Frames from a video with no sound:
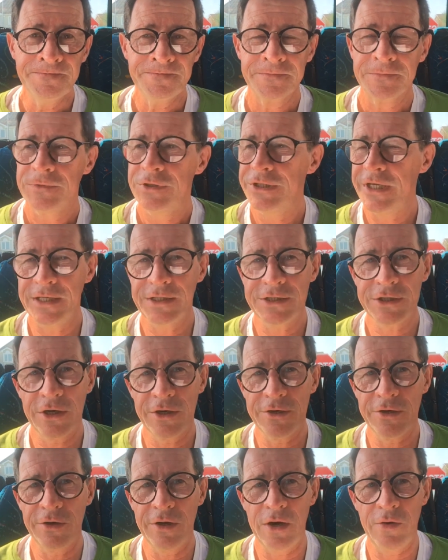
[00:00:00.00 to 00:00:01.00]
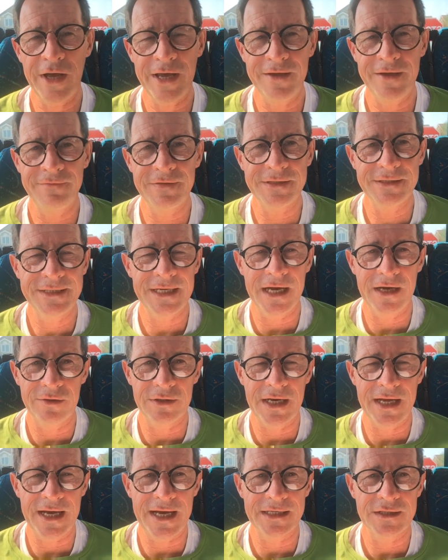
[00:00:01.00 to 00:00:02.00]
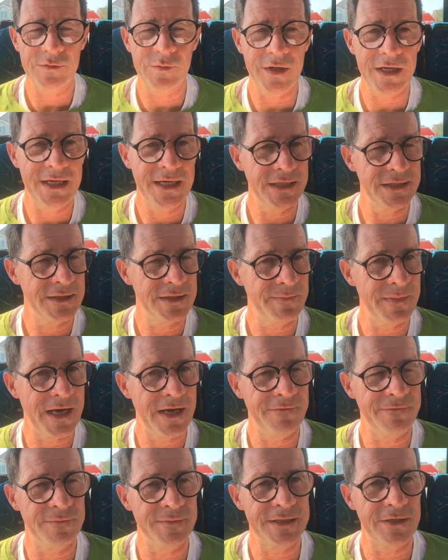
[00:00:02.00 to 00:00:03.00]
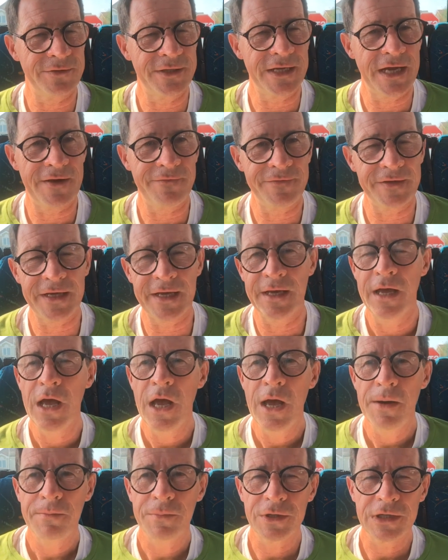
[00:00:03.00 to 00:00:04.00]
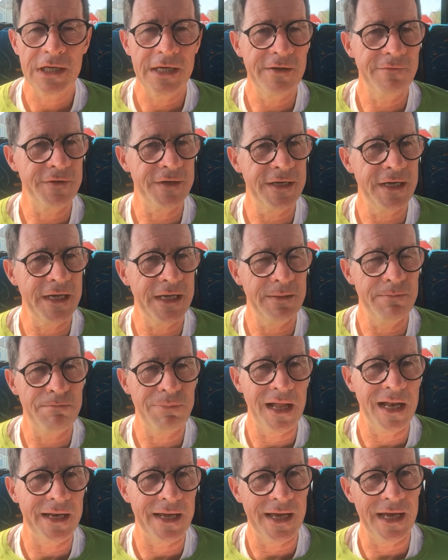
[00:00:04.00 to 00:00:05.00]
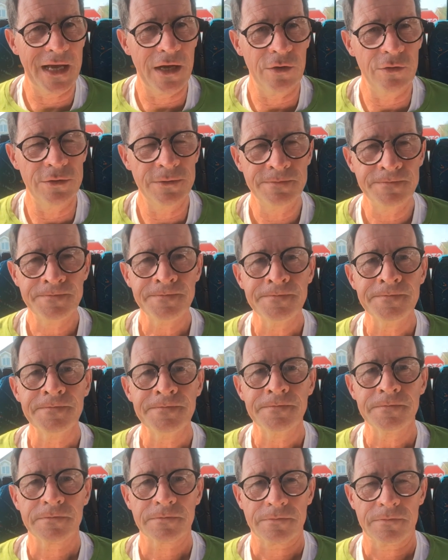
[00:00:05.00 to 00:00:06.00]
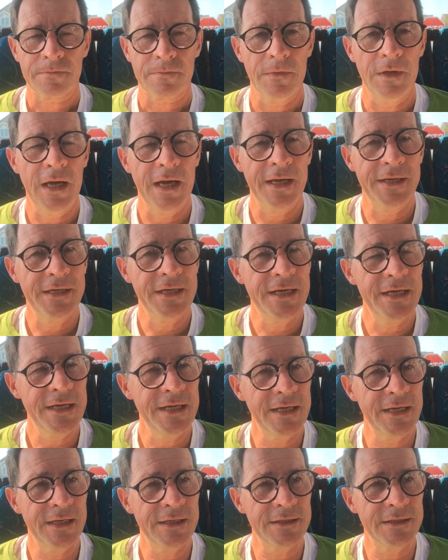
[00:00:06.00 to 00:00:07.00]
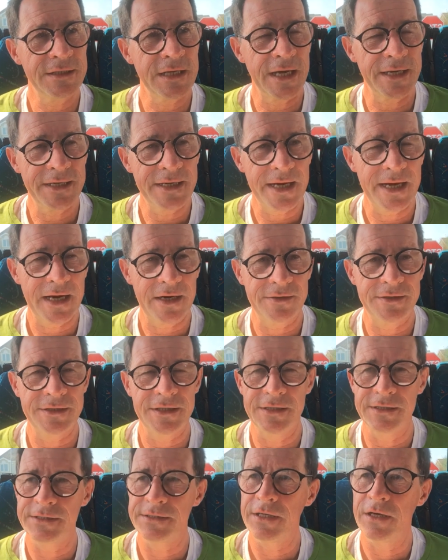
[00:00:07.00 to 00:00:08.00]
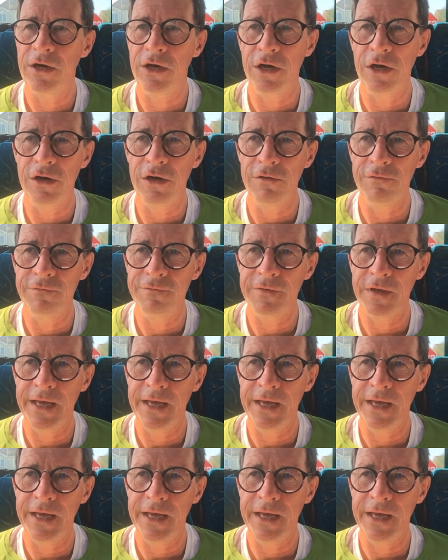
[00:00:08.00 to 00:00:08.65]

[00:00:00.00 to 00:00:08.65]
Shane Turner arrived in town last week. He's a man from South Africa, but living in Ballinahown. And he is an artist of,